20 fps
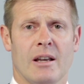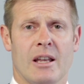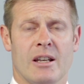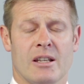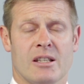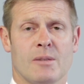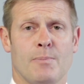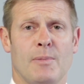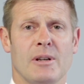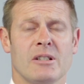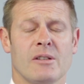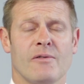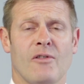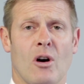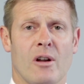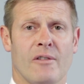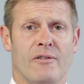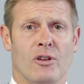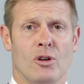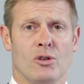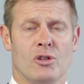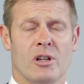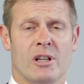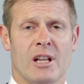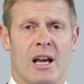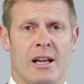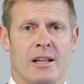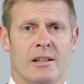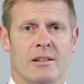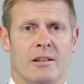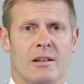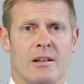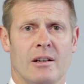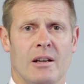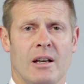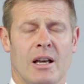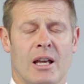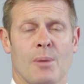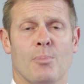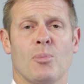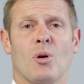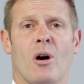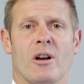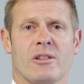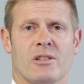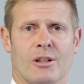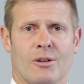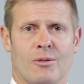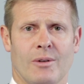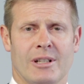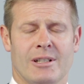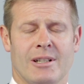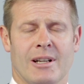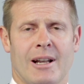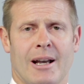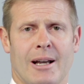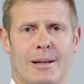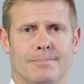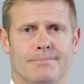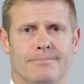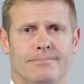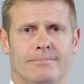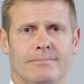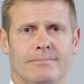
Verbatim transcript: at a specified future date at a price agreed today.